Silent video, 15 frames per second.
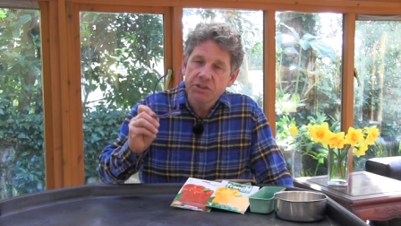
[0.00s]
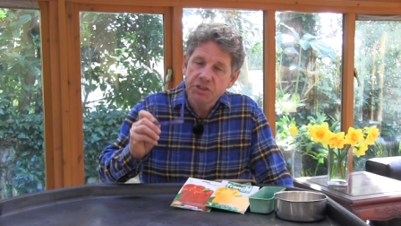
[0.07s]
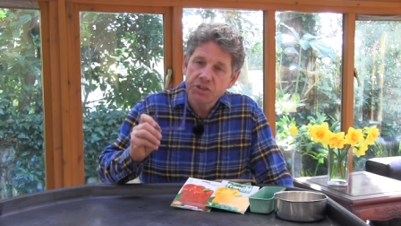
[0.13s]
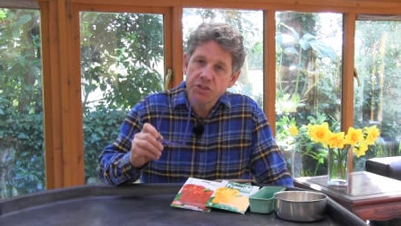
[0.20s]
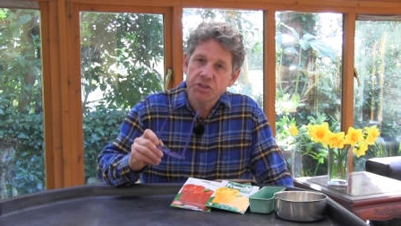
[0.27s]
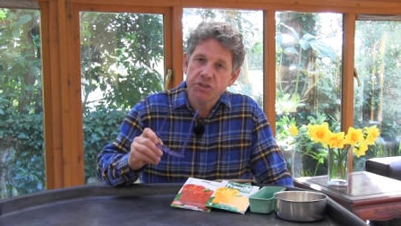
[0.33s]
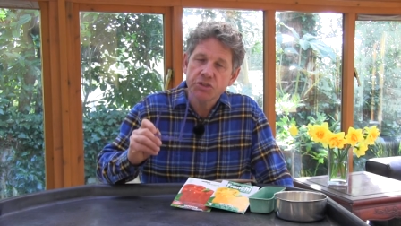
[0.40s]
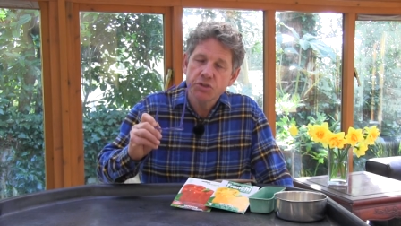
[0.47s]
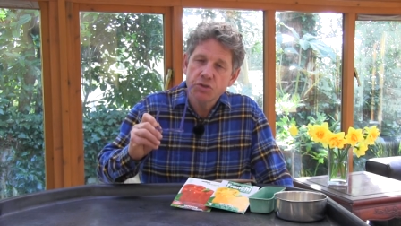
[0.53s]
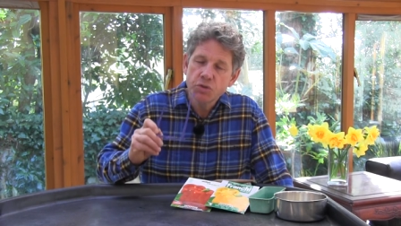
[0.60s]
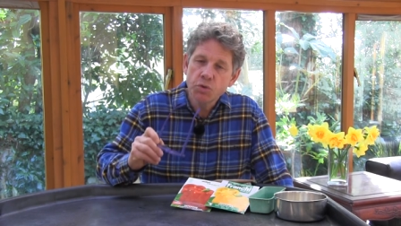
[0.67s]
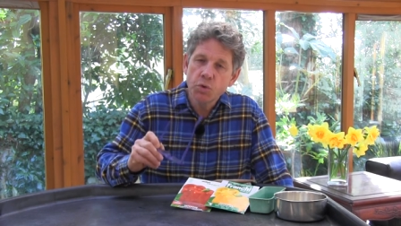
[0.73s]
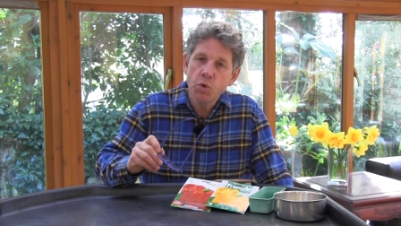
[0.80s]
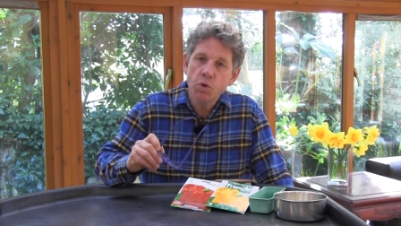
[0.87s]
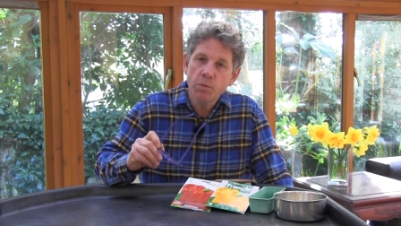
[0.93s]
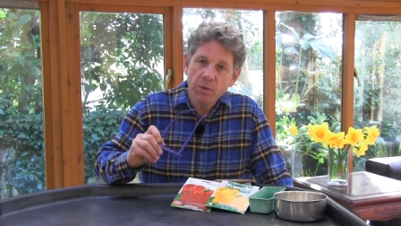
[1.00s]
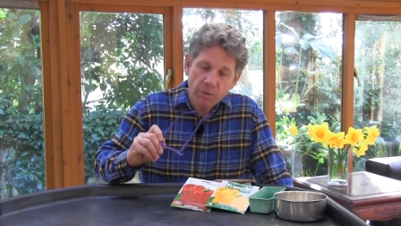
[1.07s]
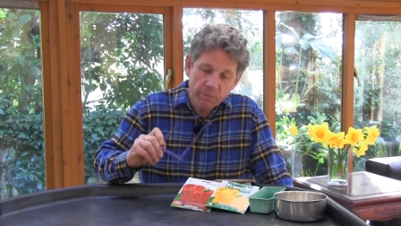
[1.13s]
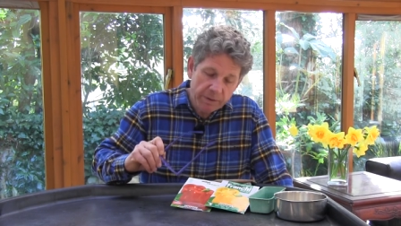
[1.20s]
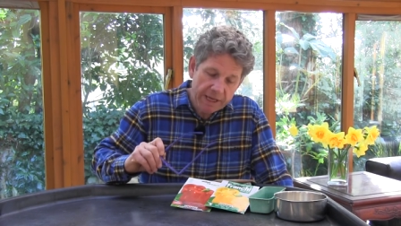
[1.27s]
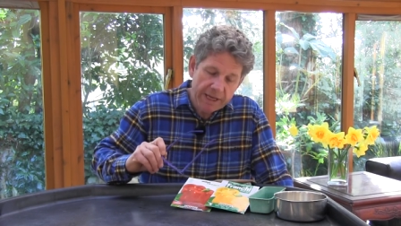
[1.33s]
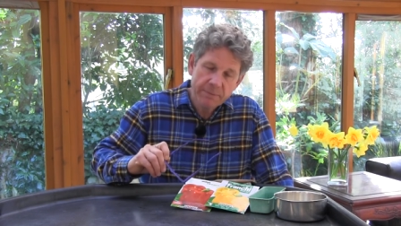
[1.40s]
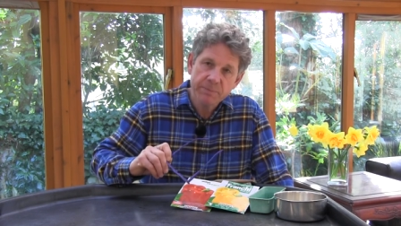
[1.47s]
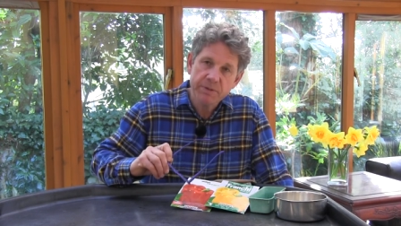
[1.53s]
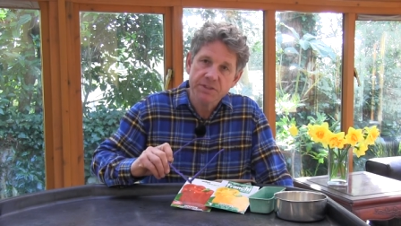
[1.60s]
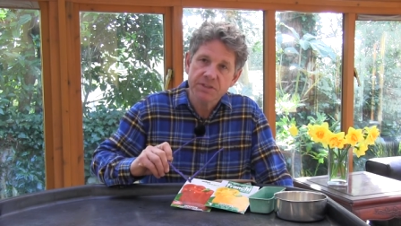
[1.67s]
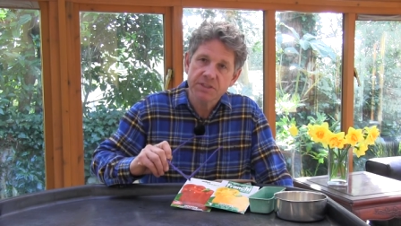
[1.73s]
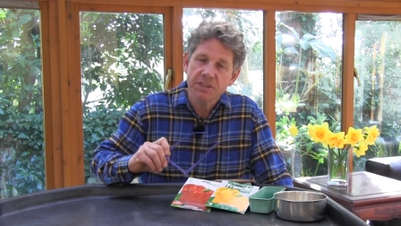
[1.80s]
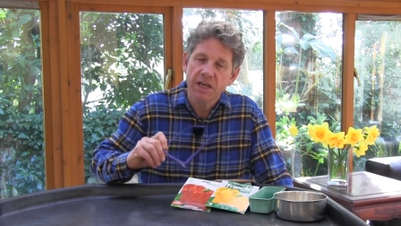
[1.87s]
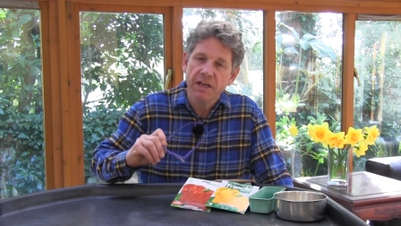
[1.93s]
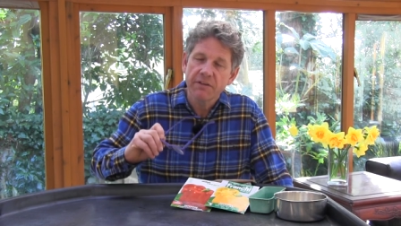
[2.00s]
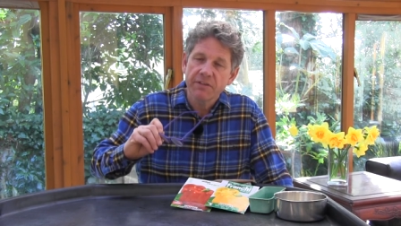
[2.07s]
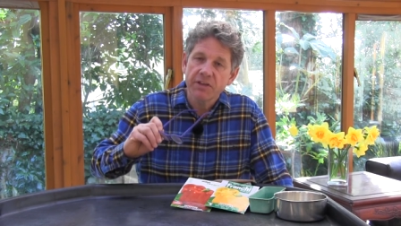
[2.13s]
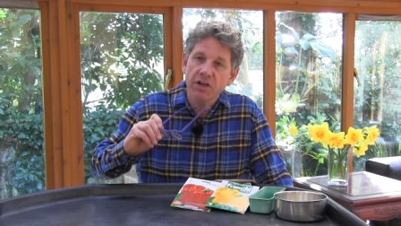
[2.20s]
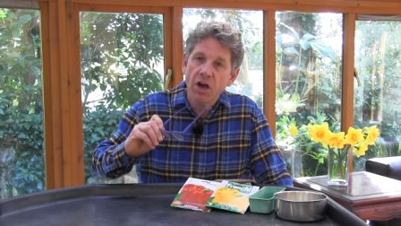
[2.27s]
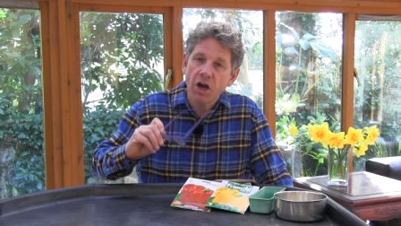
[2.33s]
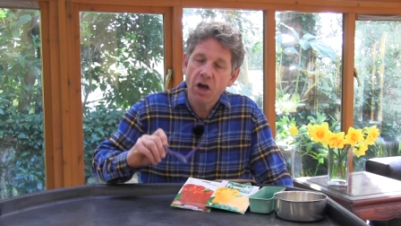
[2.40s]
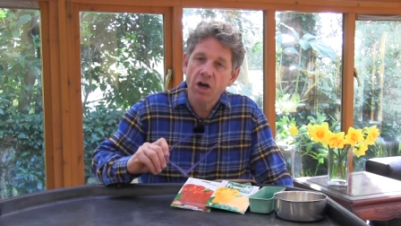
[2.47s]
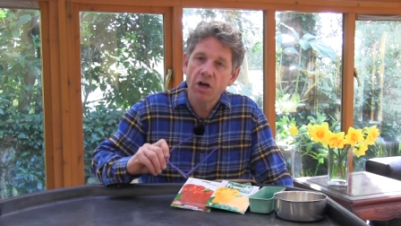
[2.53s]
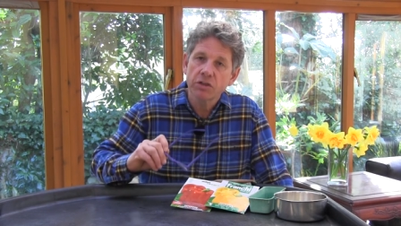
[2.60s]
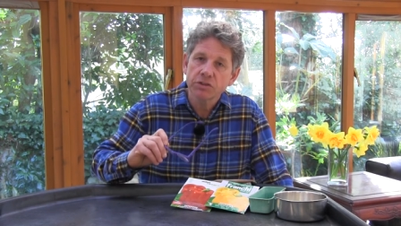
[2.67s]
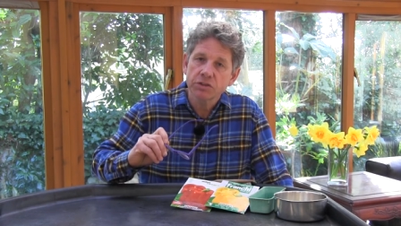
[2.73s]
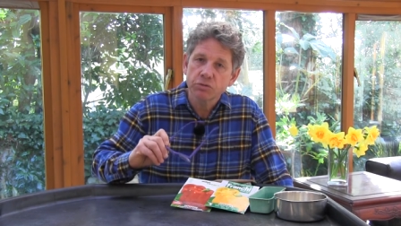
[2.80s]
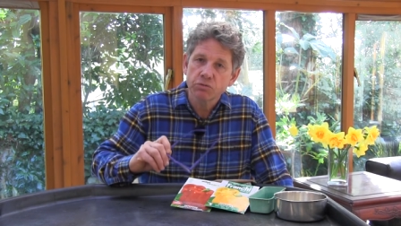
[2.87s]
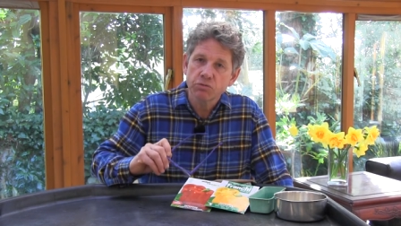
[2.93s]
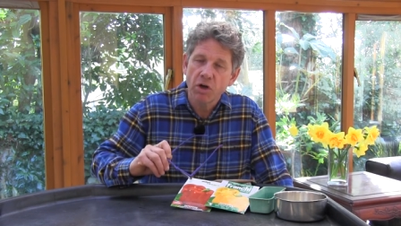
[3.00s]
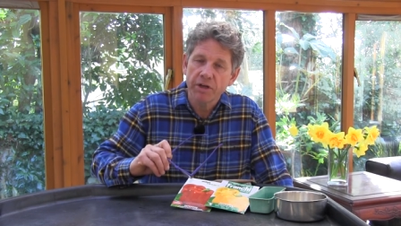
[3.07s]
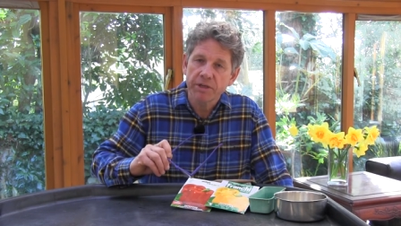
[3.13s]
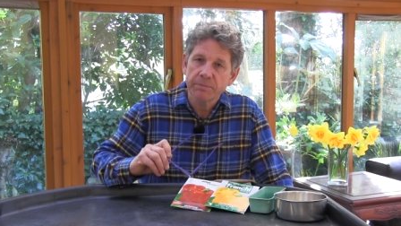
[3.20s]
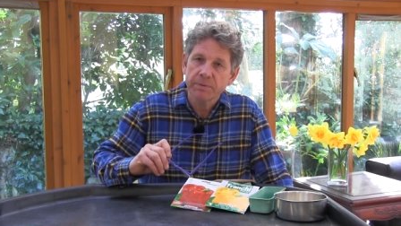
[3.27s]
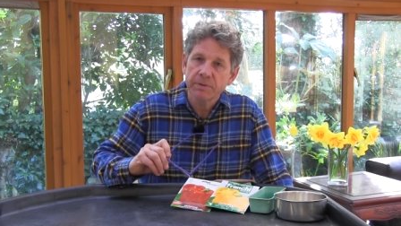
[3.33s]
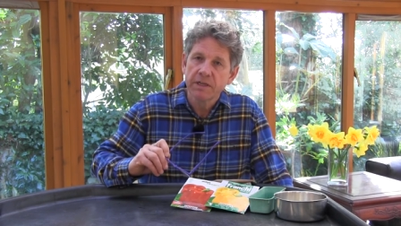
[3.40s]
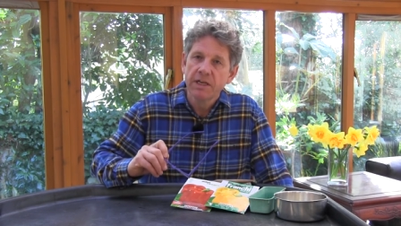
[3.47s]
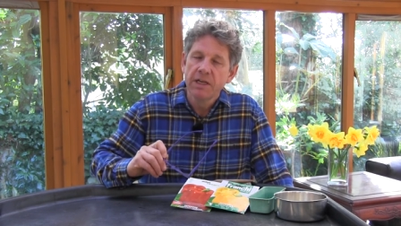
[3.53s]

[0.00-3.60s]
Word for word: just normal peppers that aren't ripe.